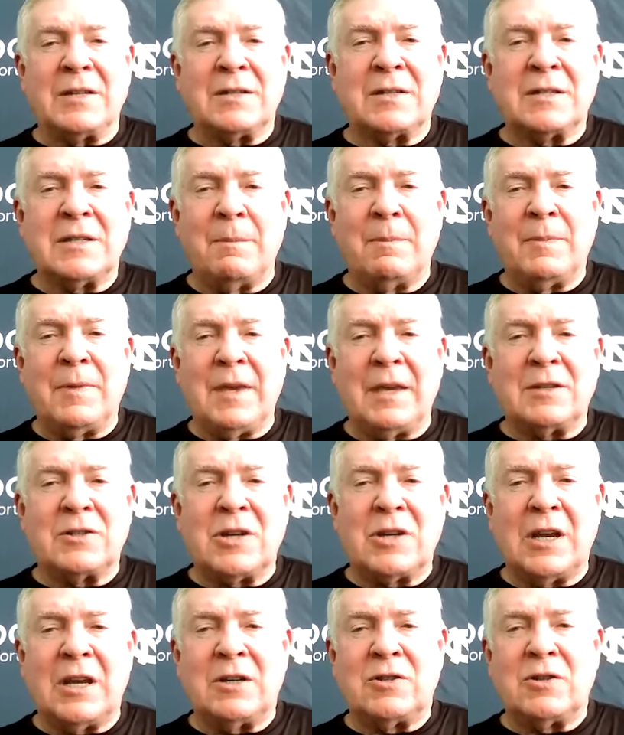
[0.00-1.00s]
Some things
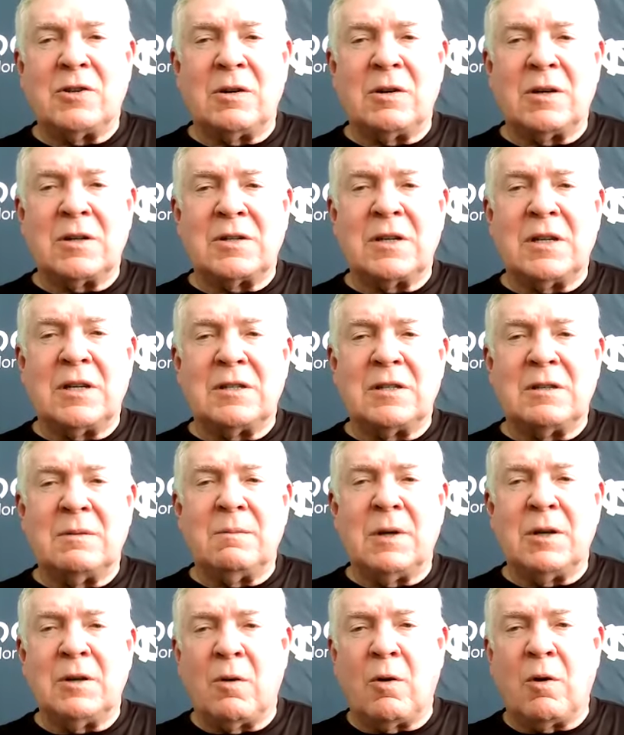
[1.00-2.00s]
change during the season,
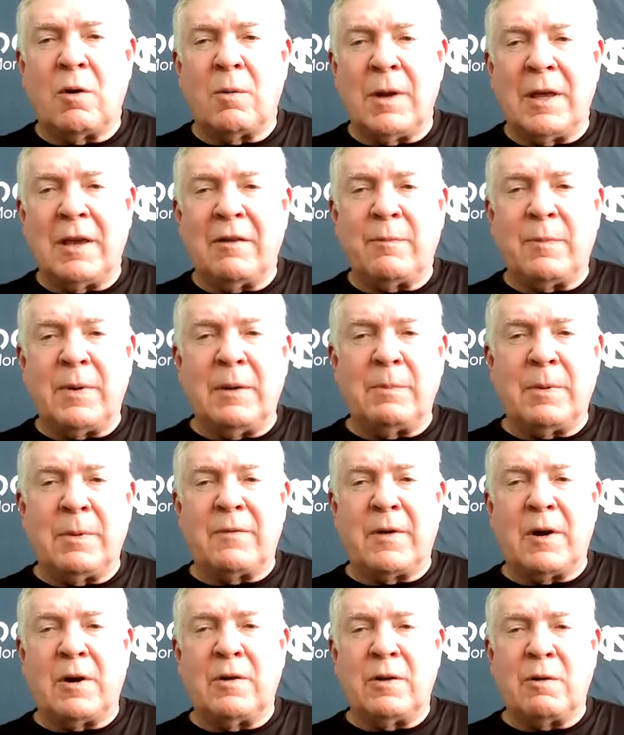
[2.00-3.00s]
but normally if people
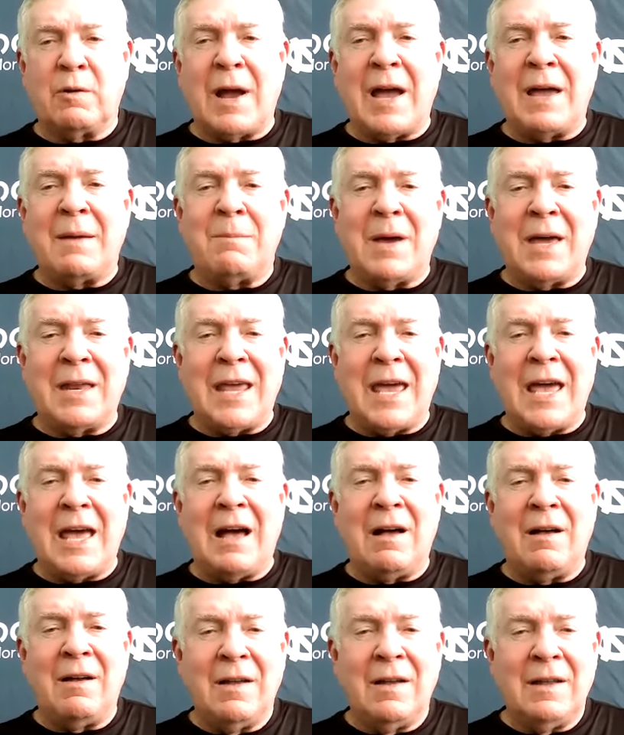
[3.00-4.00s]
have earned the right by
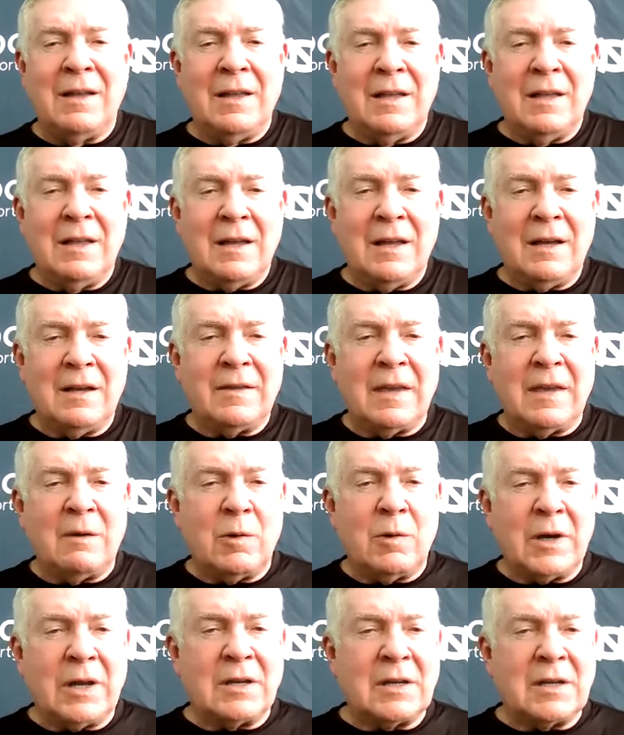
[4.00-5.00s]
now, they
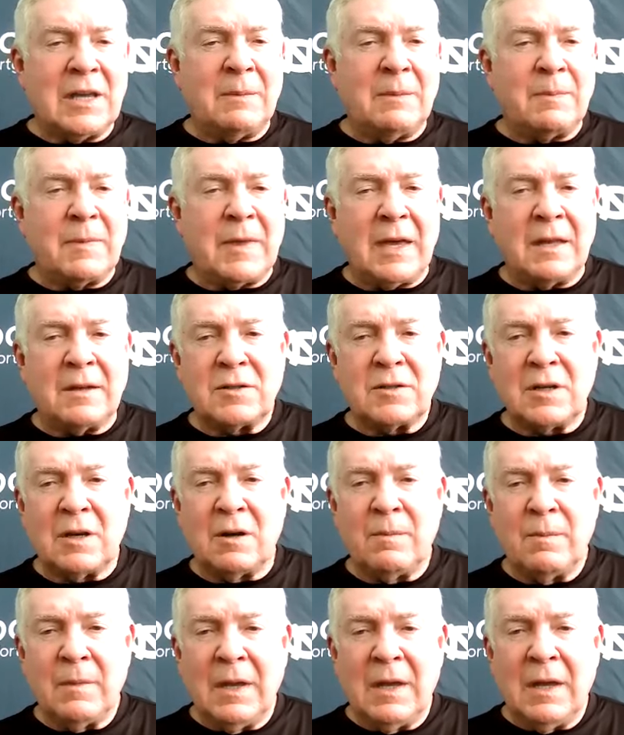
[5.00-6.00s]
will get to keep that.
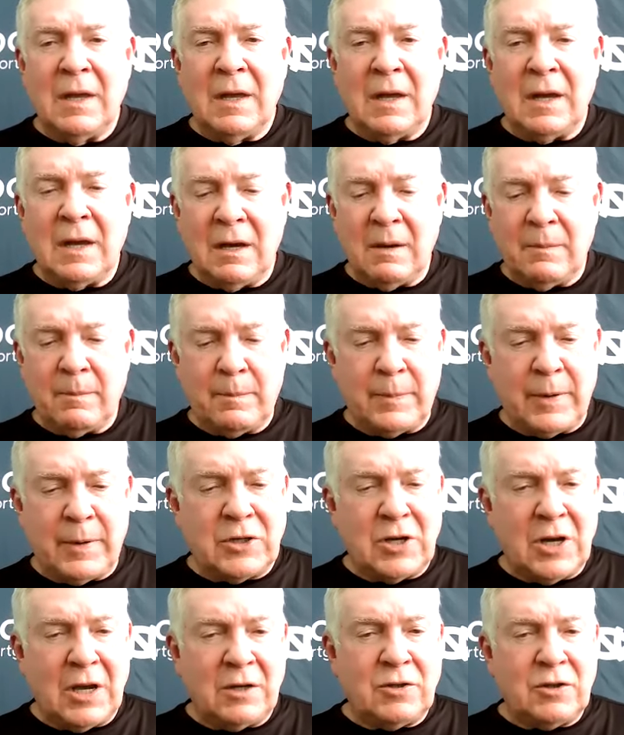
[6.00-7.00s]
So
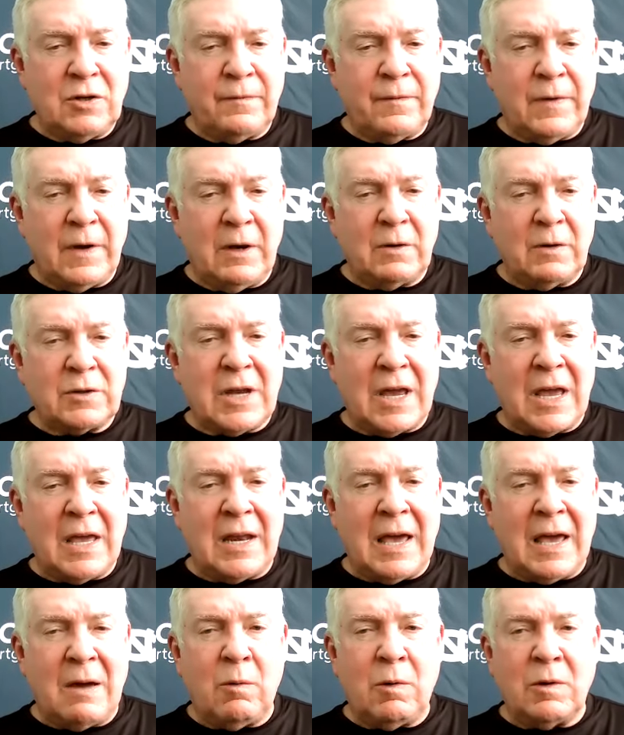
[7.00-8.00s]
appreciate you folks,
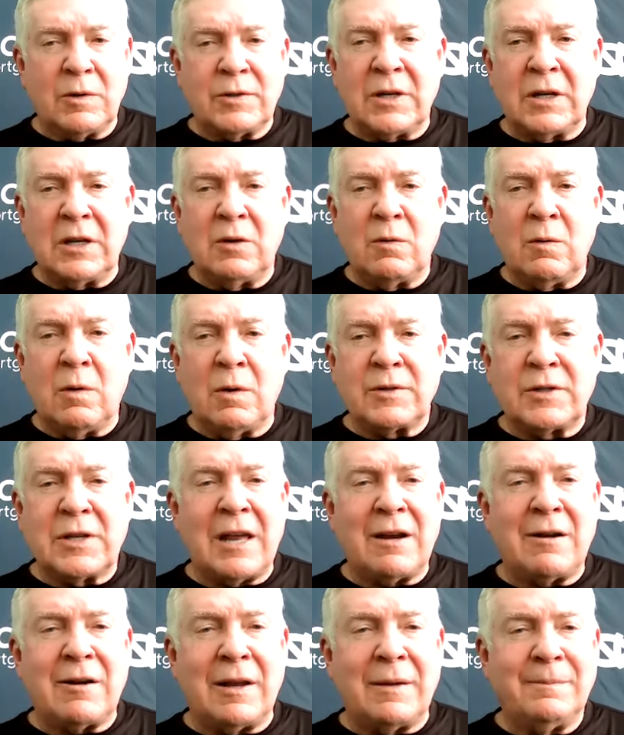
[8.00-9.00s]
and I will see you on
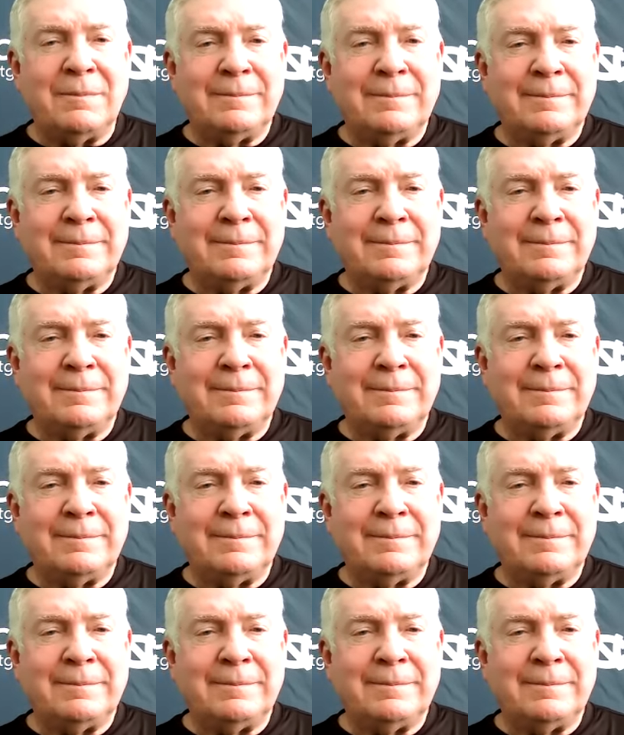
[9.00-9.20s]
Saturday.